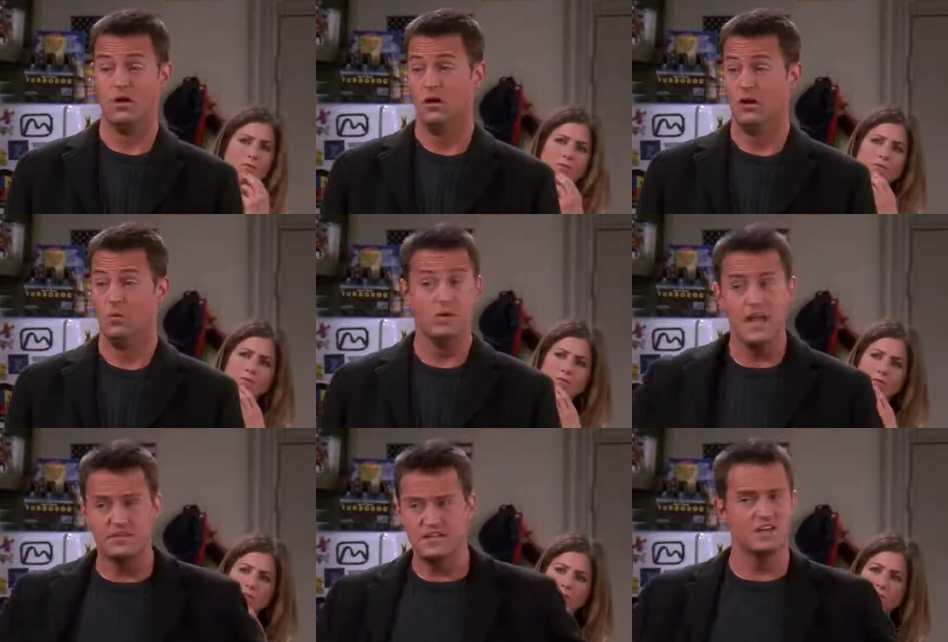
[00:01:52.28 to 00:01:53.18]

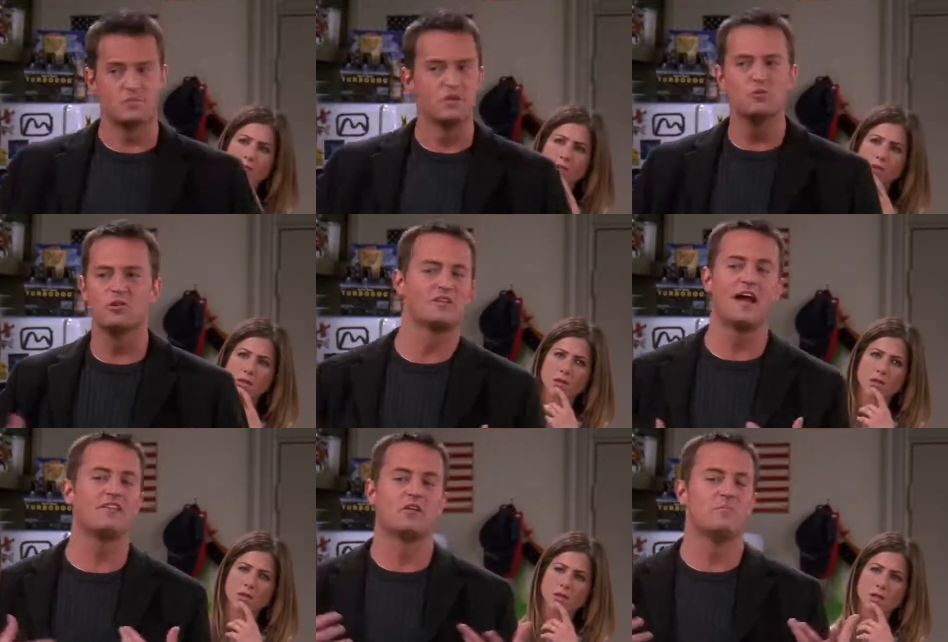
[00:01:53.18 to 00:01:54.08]
Speaker 1: Well, yes, yes, but you
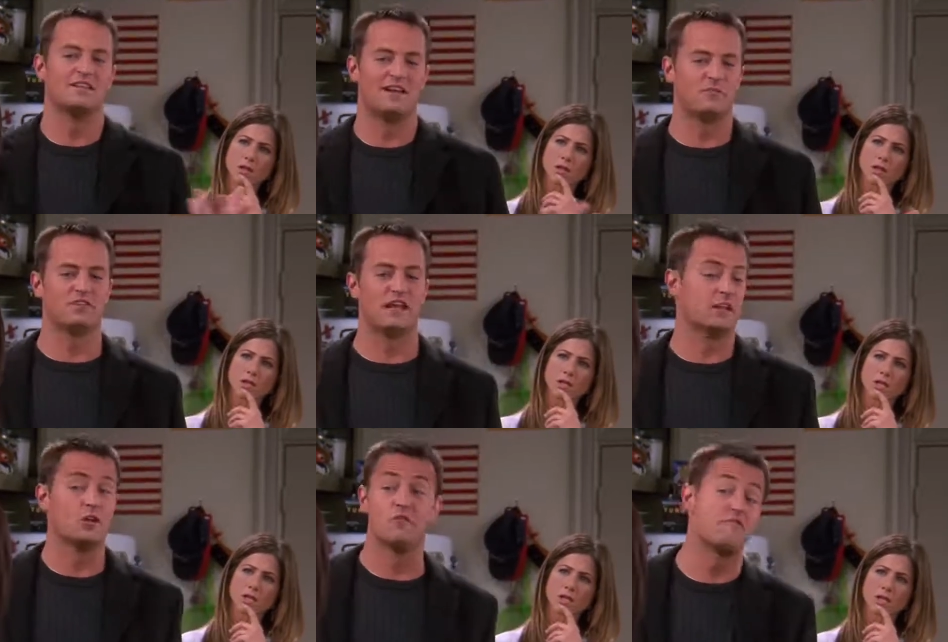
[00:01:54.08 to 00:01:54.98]
look nice can mean that I'm
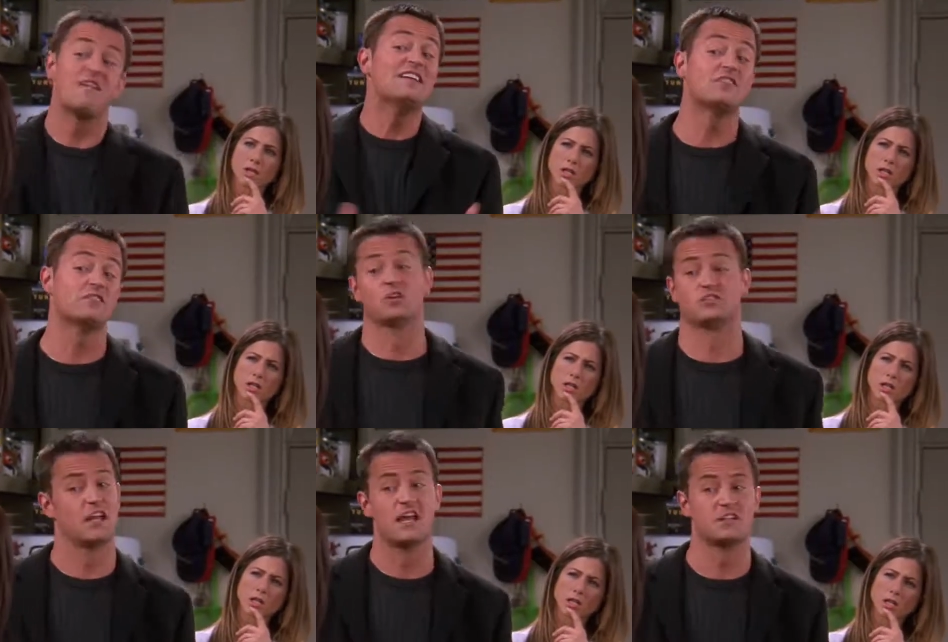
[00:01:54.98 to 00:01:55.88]
saying, like, your face
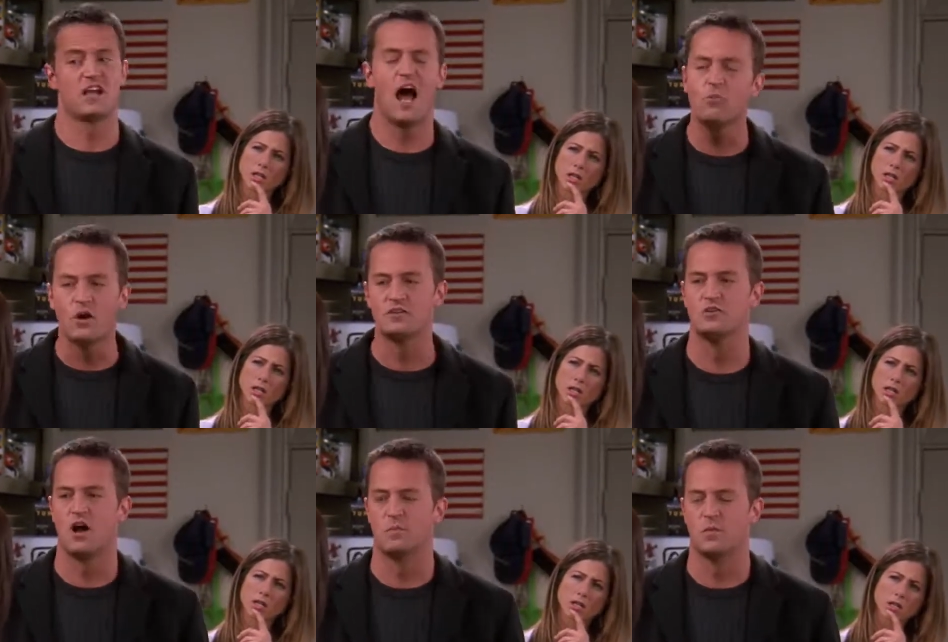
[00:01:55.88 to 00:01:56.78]
looks nice. I
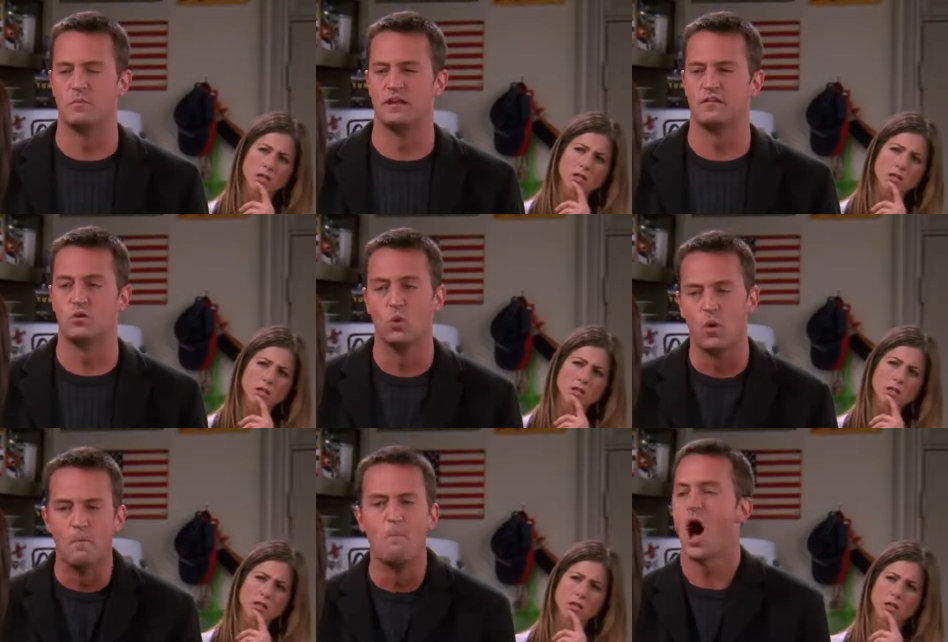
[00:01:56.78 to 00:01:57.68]
want to compliment
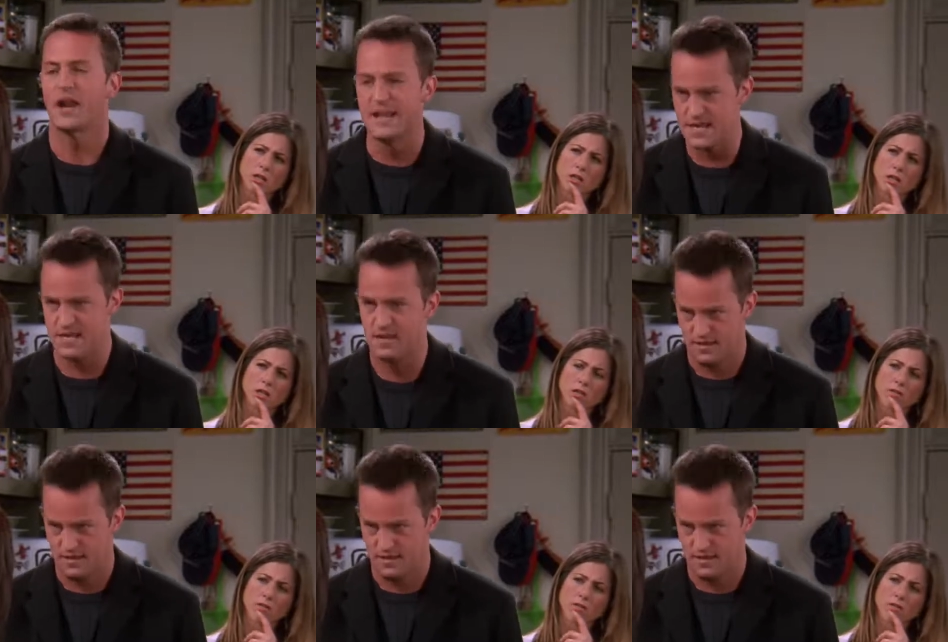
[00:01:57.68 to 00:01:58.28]
your body.